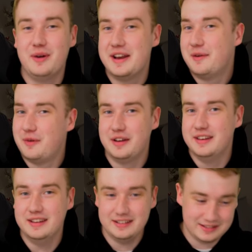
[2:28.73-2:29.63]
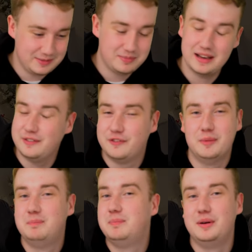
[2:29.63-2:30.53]
when I want, play
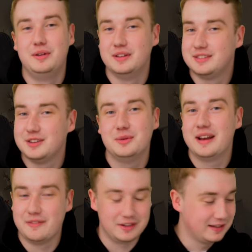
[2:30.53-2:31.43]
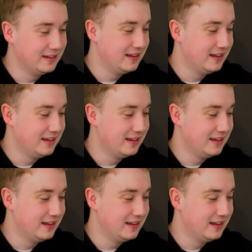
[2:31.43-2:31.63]
football, do whatever.